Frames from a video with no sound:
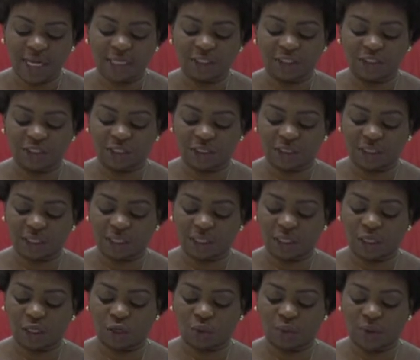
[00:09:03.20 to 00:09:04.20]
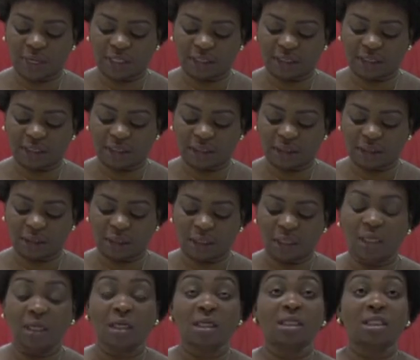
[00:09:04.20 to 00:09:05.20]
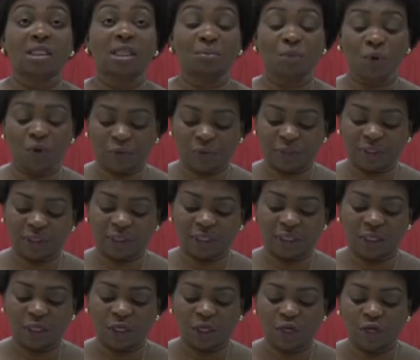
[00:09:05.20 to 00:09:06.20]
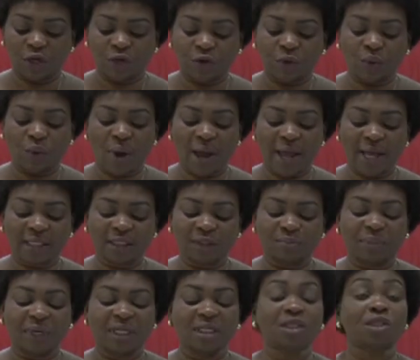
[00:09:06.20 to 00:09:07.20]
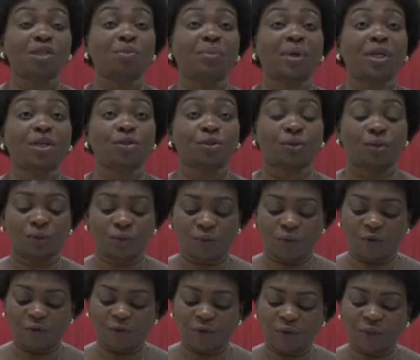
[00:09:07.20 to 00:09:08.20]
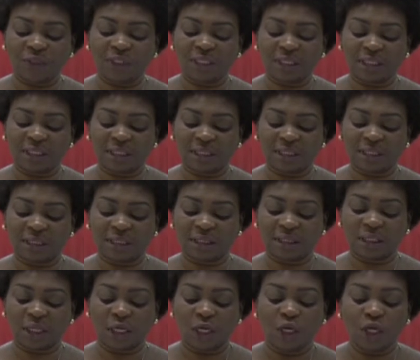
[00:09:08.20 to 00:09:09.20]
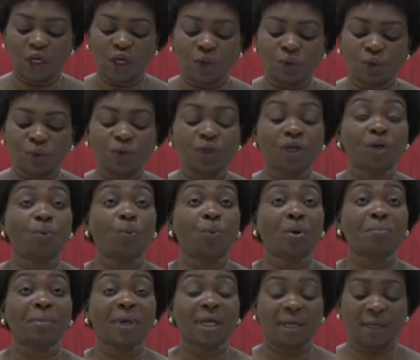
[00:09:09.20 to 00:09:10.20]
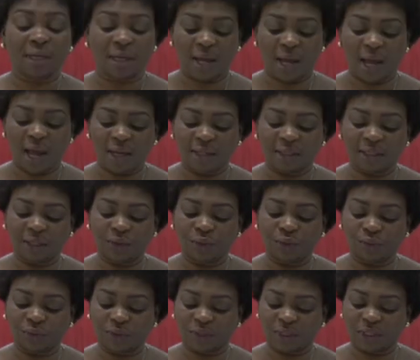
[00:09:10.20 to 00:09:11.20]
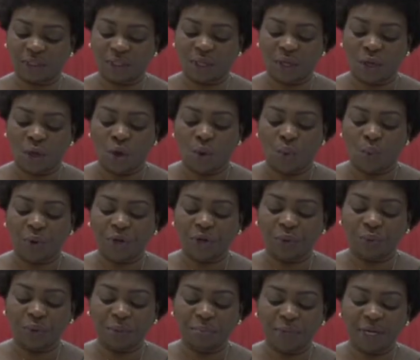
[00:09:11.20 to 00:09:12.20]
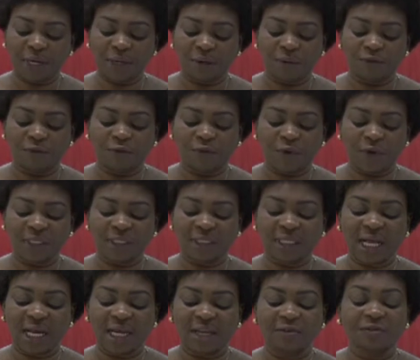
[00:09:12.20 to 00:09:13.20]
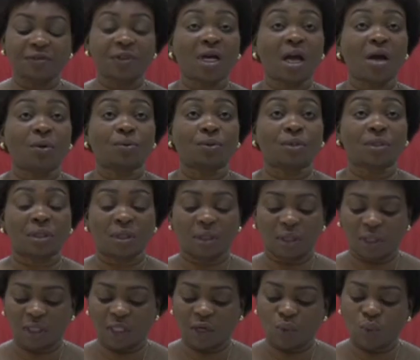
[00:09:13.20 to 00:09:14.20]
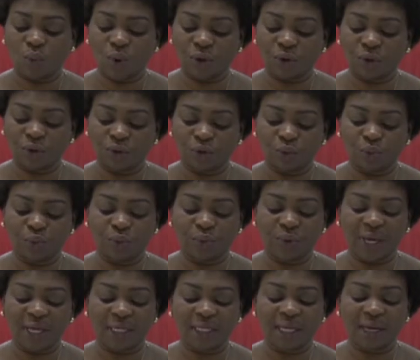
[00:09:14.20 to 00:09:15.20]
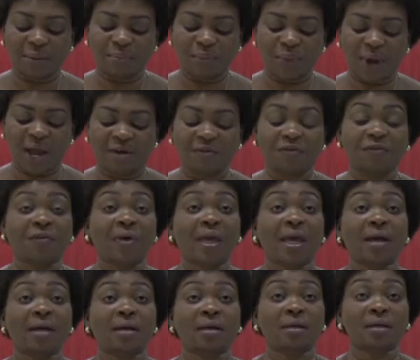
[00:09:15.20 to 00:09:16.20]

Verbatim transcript: and gender equality. Democracy requires participation of all citizens, including women and the youth. When women's voices are left out, the world will end up unfair